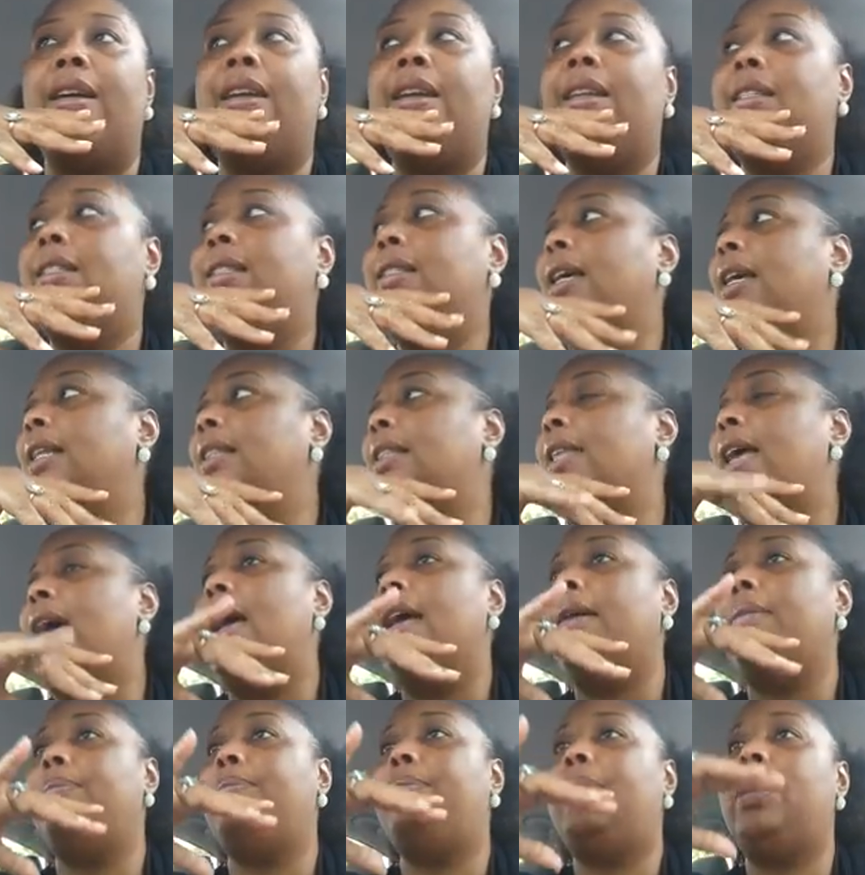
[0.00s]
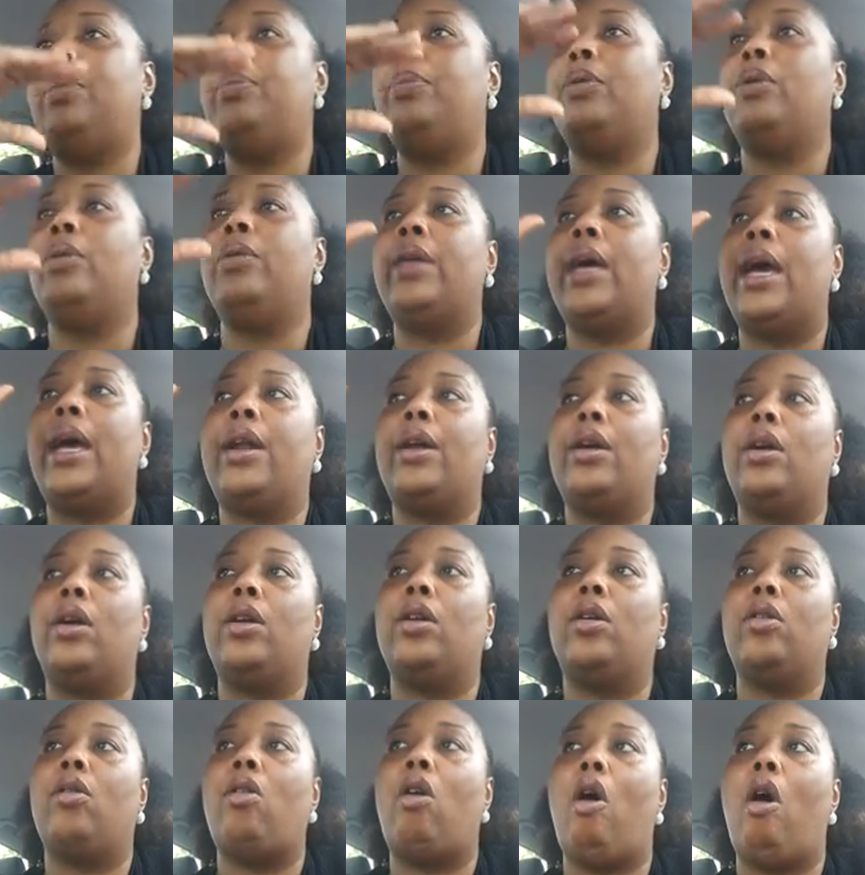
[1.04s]
he said that people that
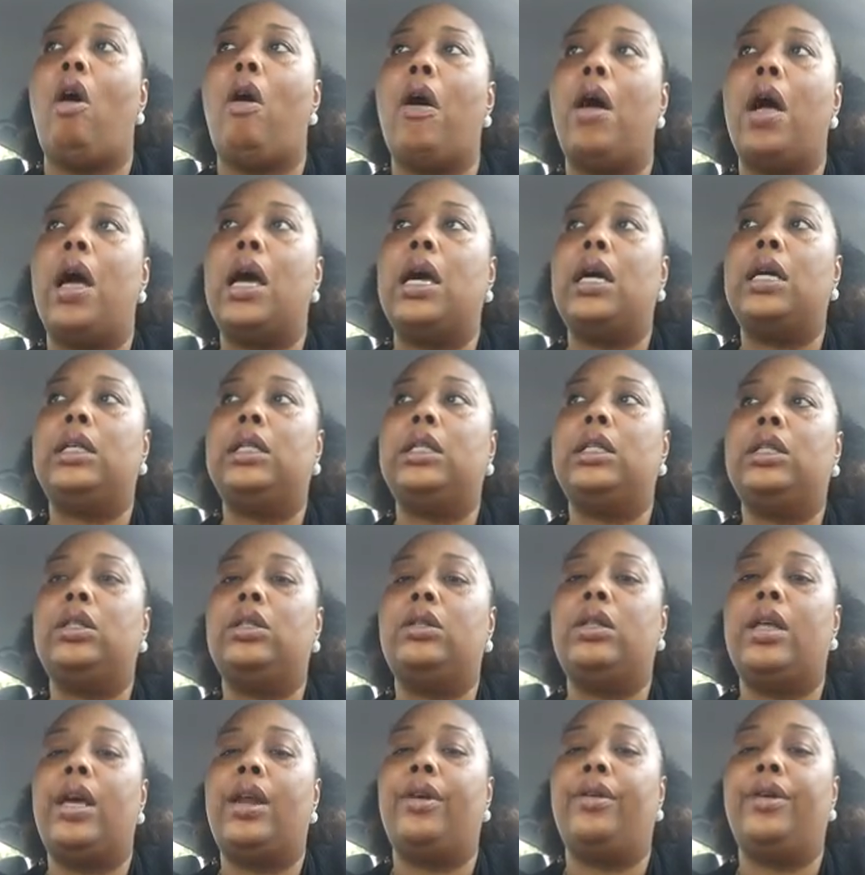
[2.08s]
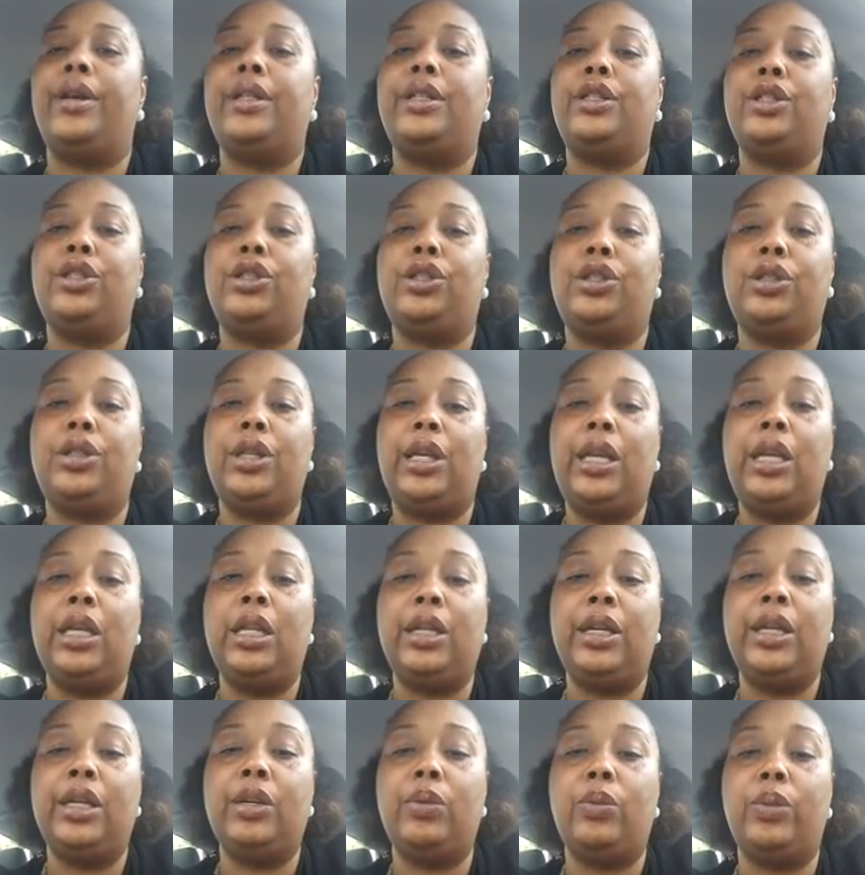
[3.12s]
are into
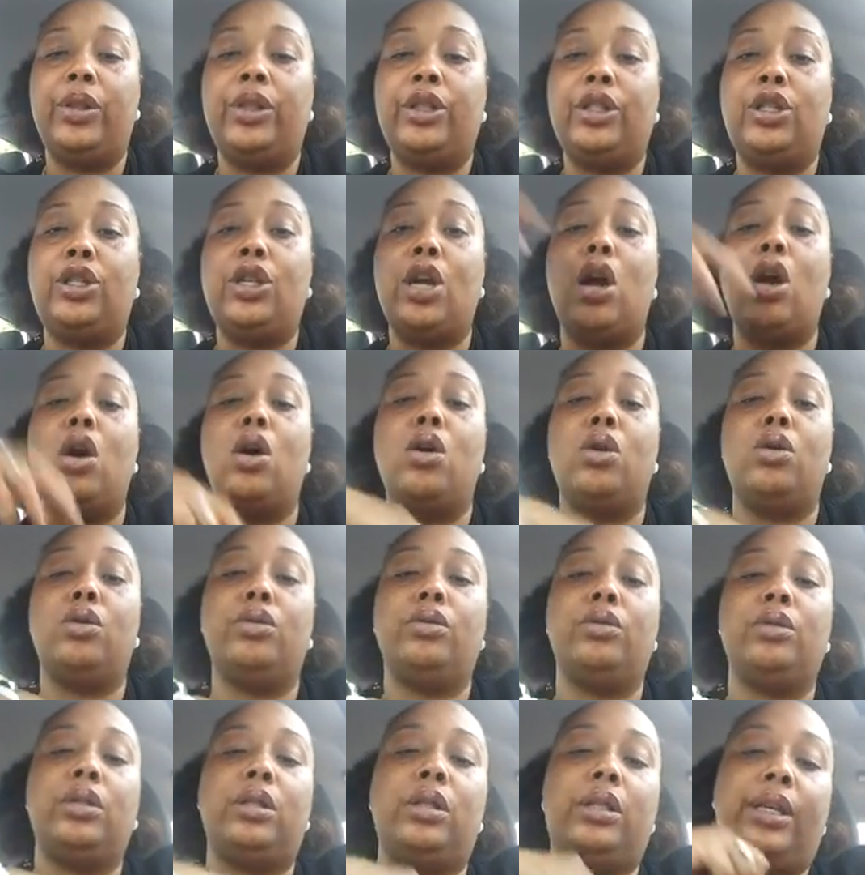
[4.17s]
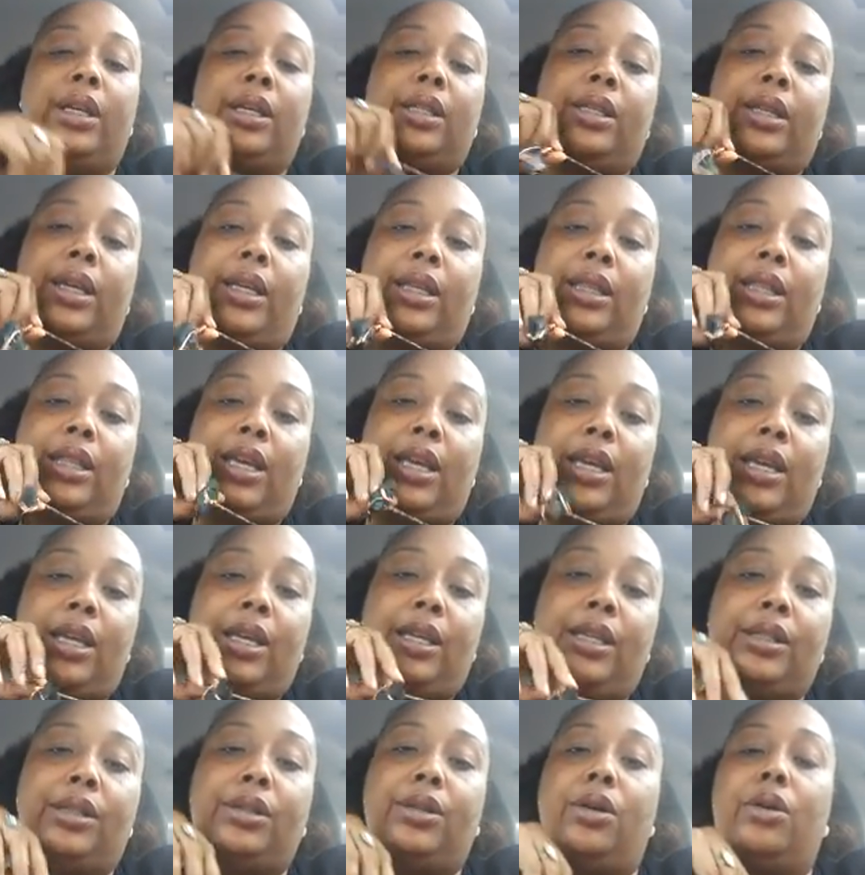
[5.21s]
healing with stones, things like
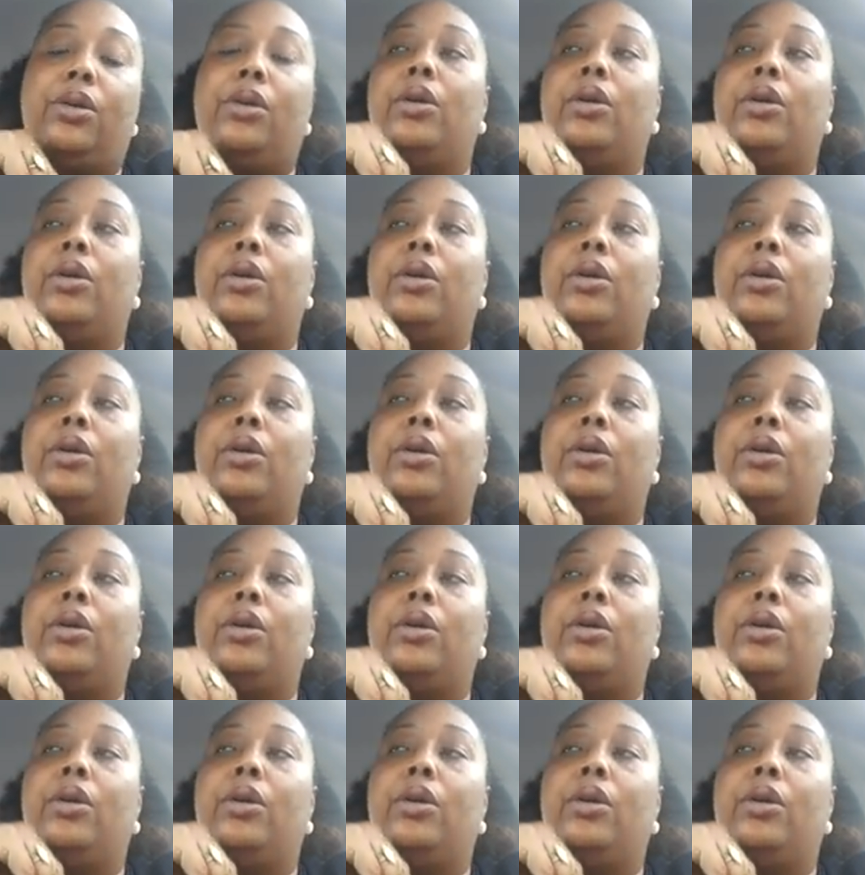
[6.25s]
this,